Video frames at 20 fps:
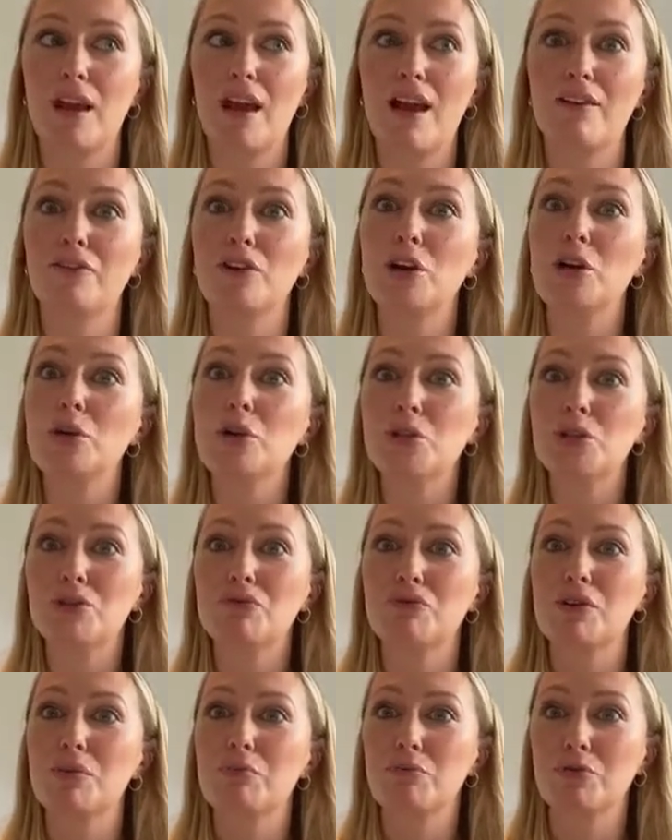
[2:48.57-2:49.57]

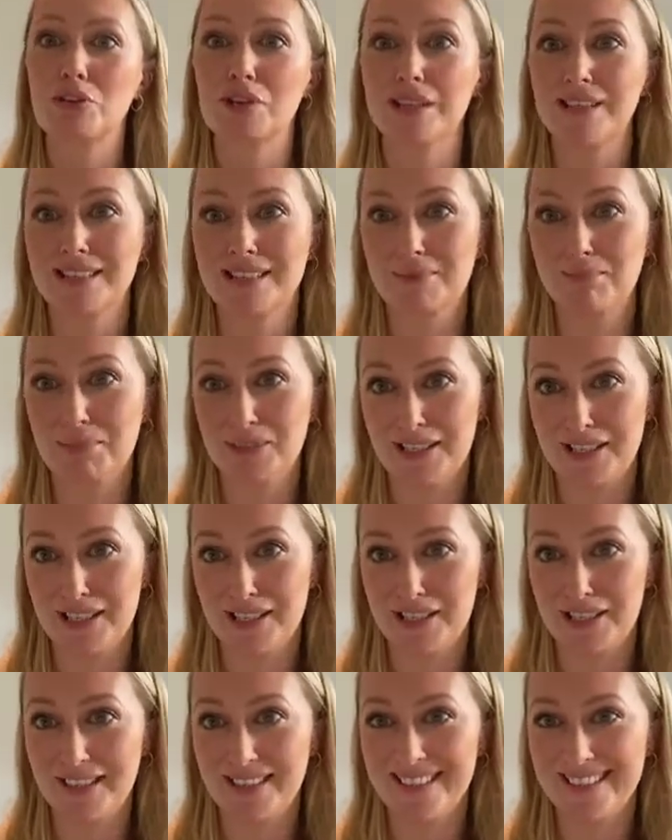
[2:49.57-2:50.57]
evolutionary
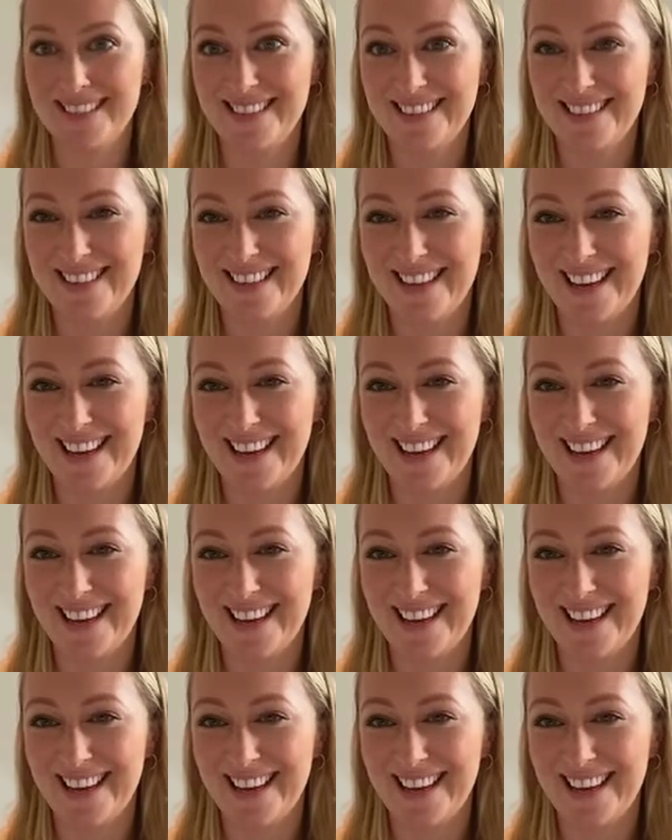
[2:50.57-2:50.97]
predisposition.